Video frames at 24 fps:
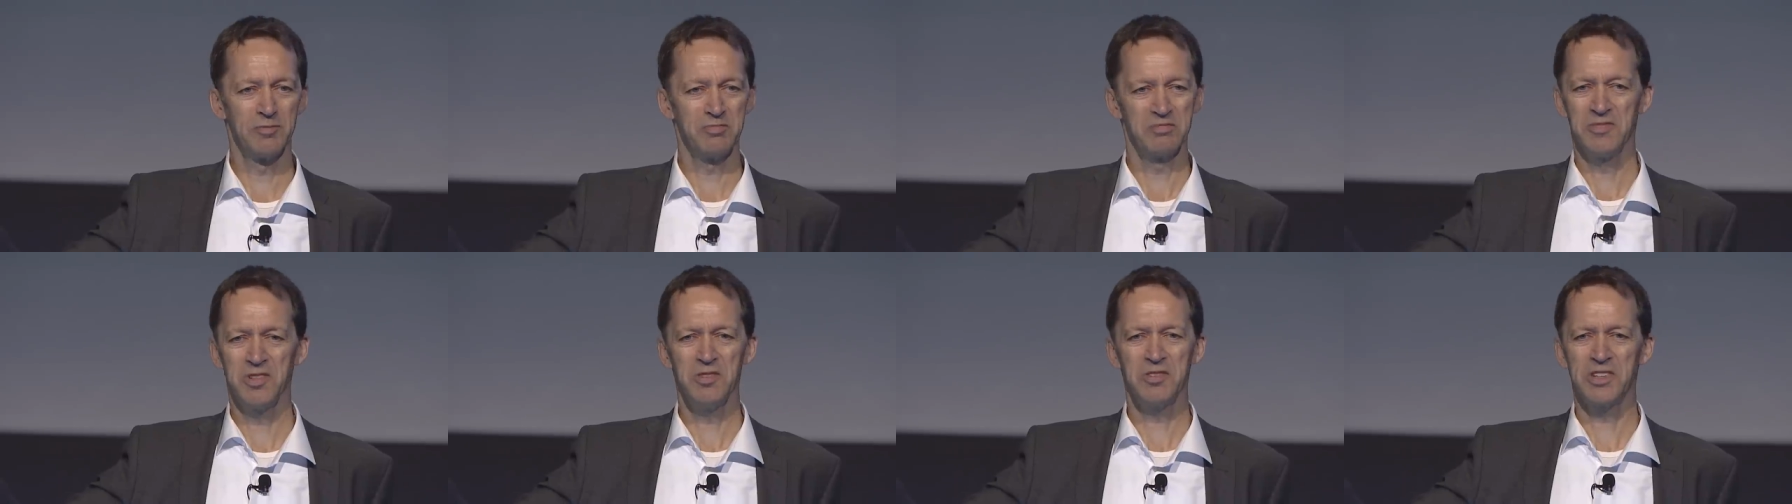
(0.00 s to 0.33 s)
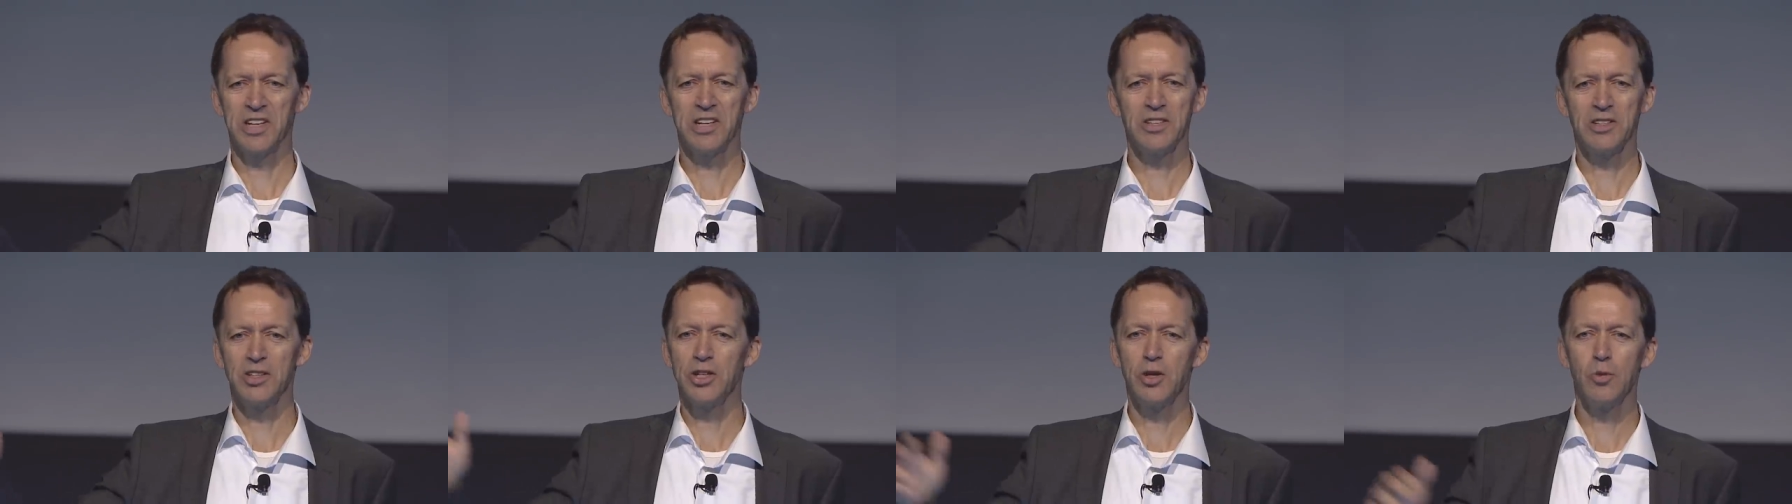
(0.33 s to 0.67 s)
You
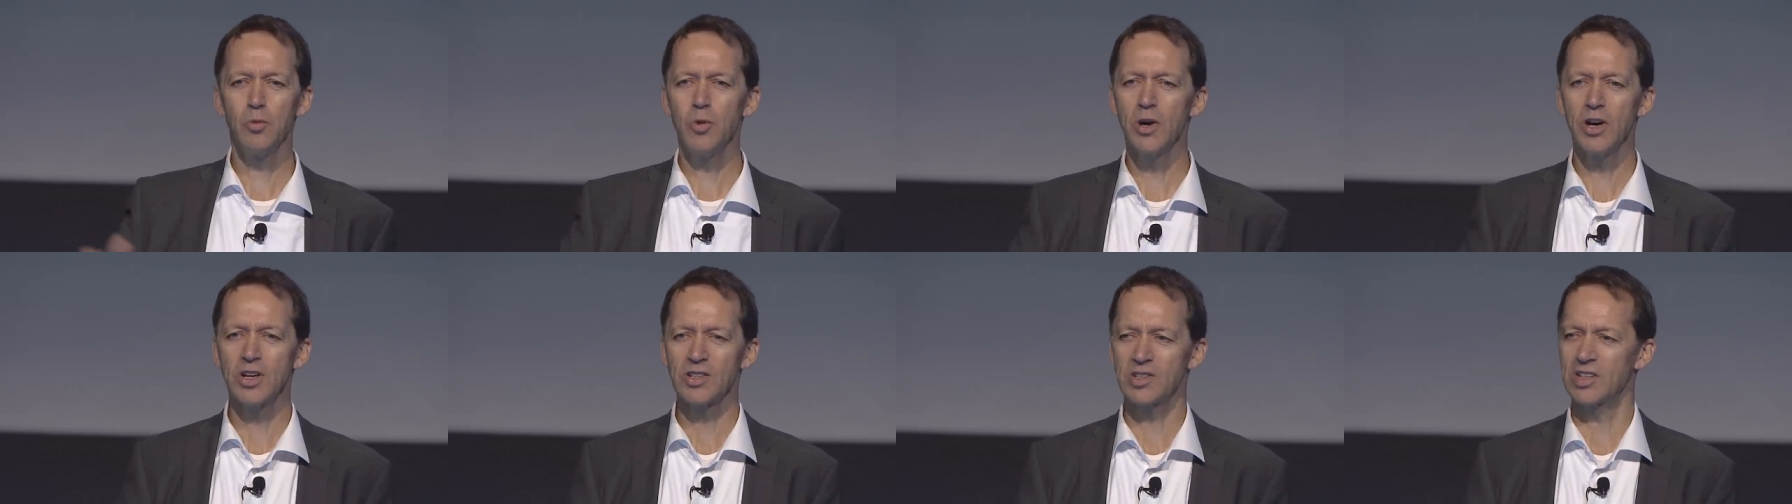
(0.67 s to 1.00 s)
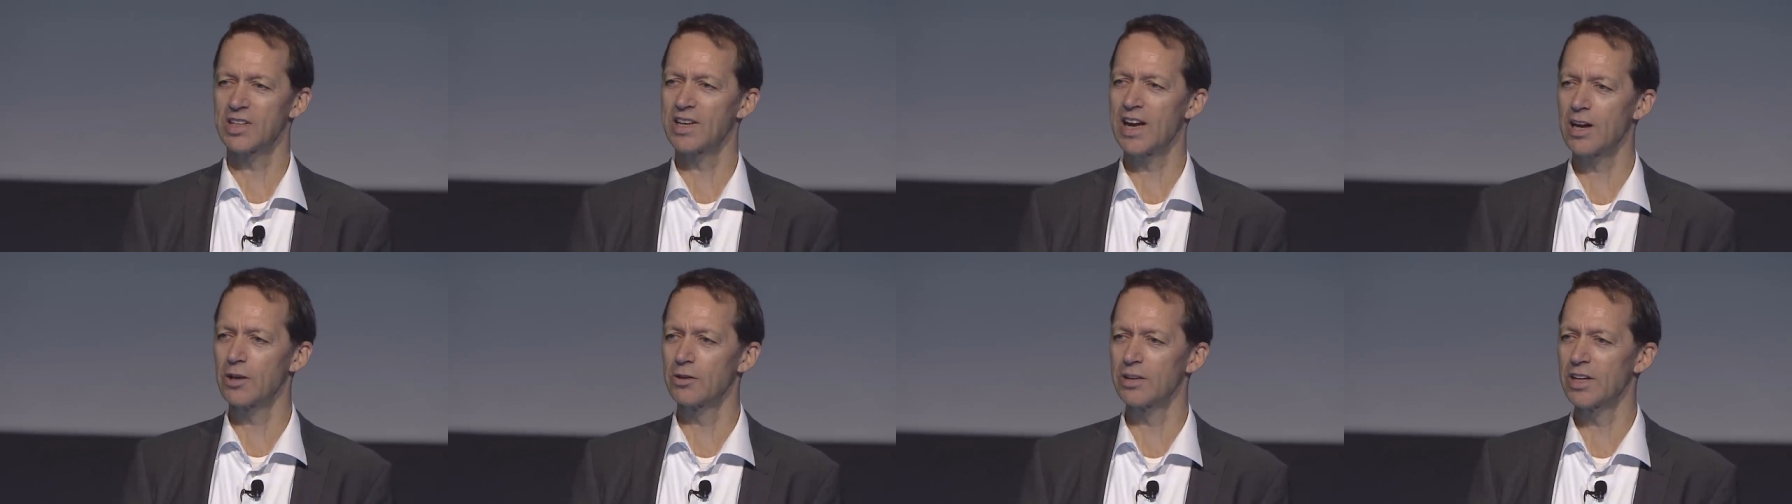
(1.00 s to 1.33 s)
didn't. You worked it
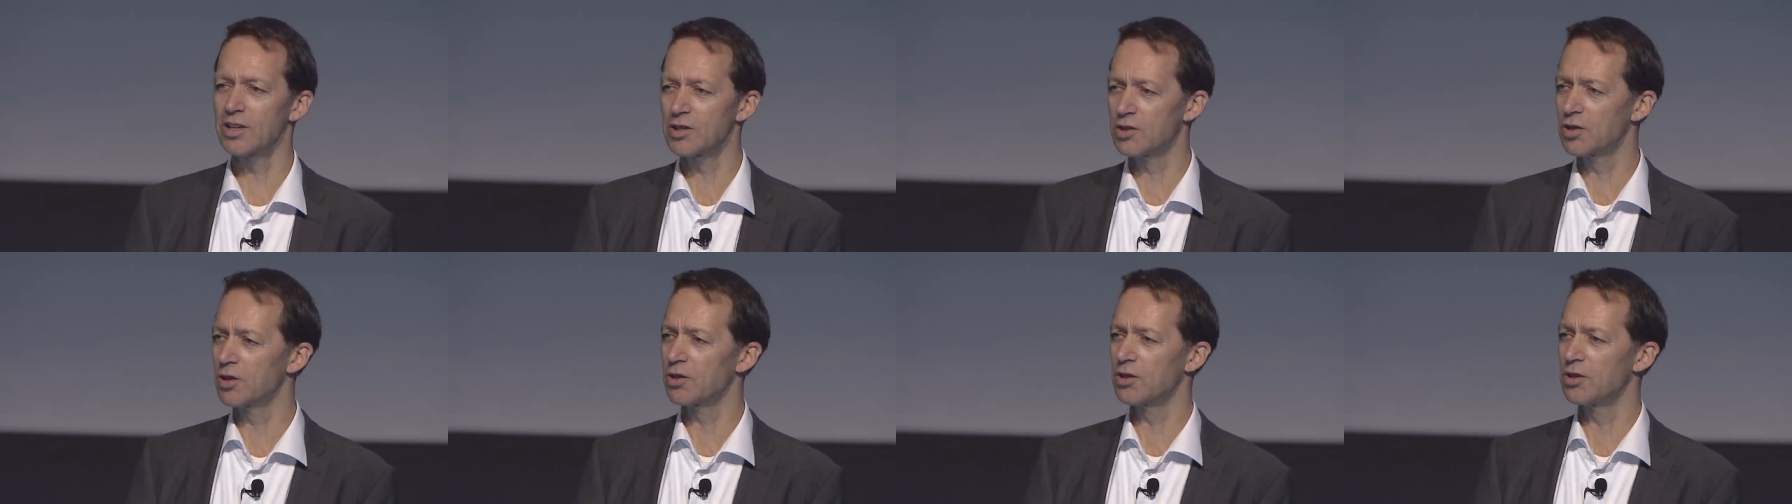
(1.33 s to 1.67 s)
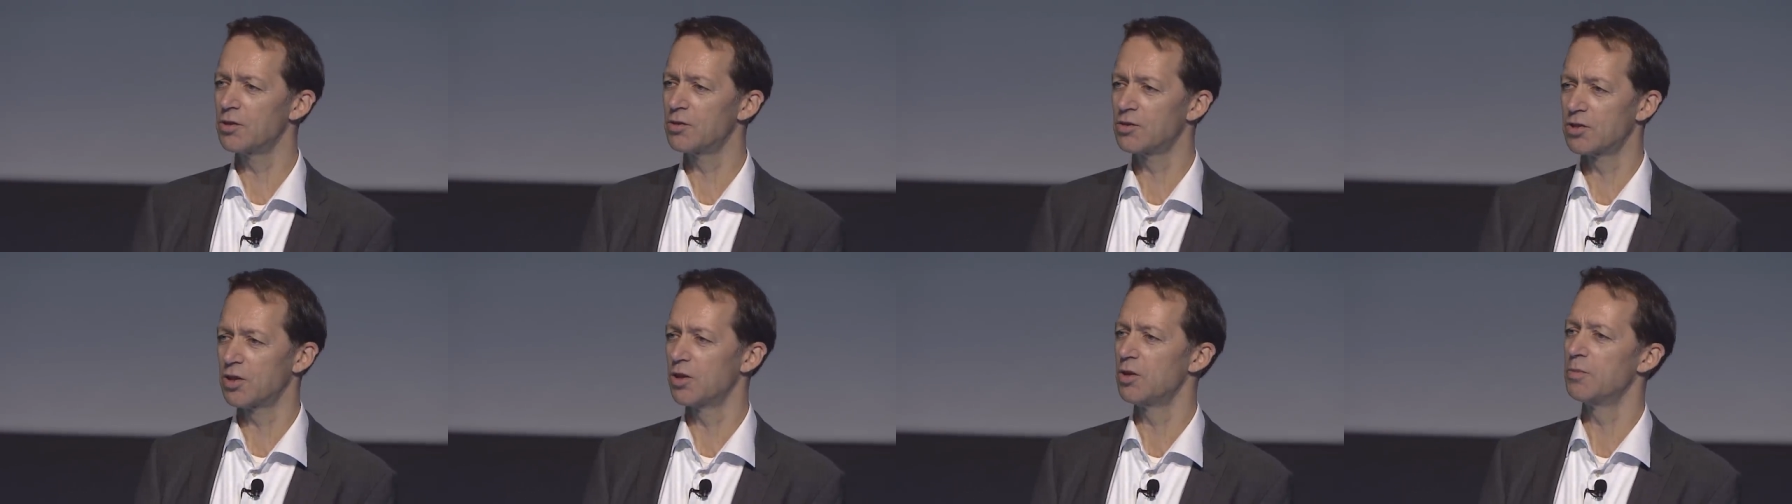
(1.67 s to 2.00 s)
out. It took you
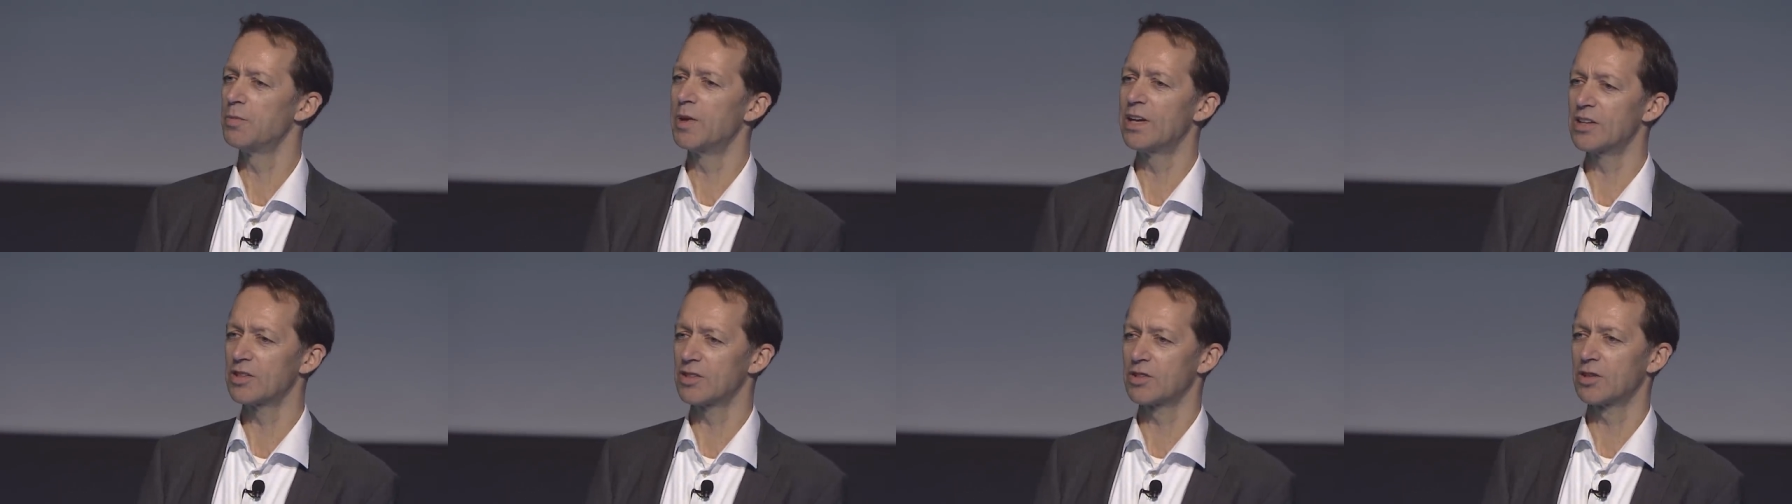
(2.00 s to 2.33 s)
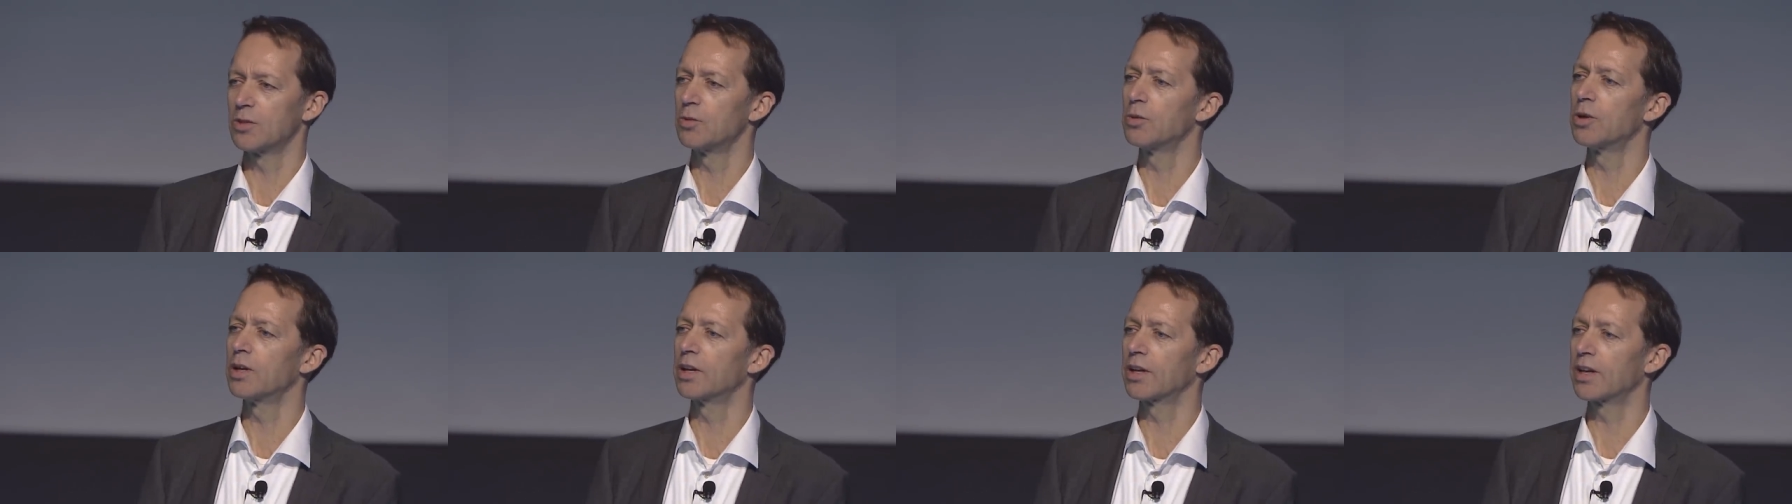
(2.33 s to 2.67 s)
2 minutes
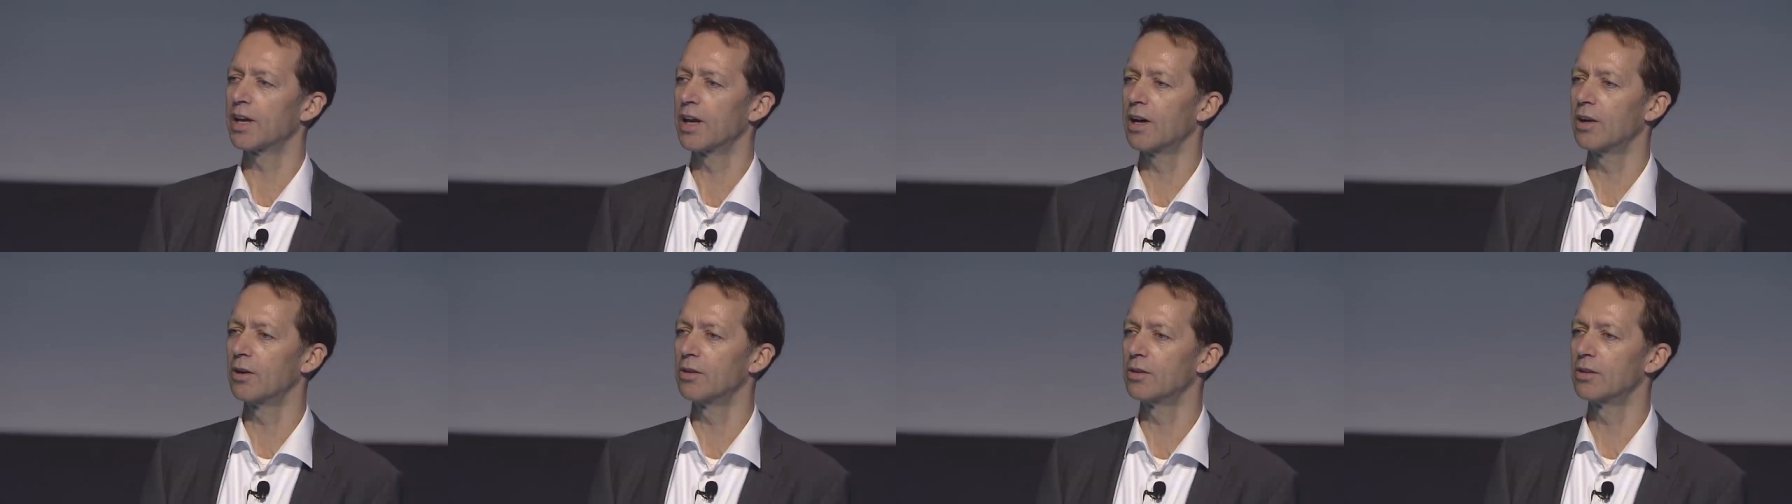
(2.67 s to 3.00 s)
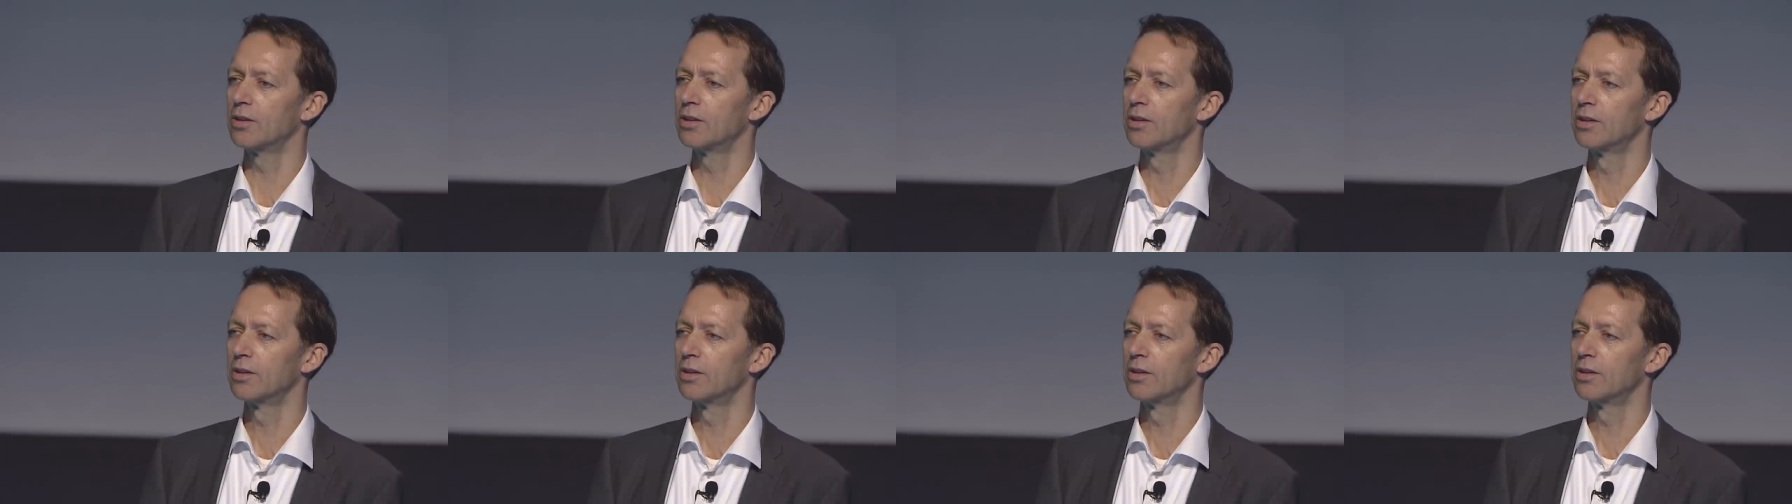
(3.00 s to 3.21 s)
to work out.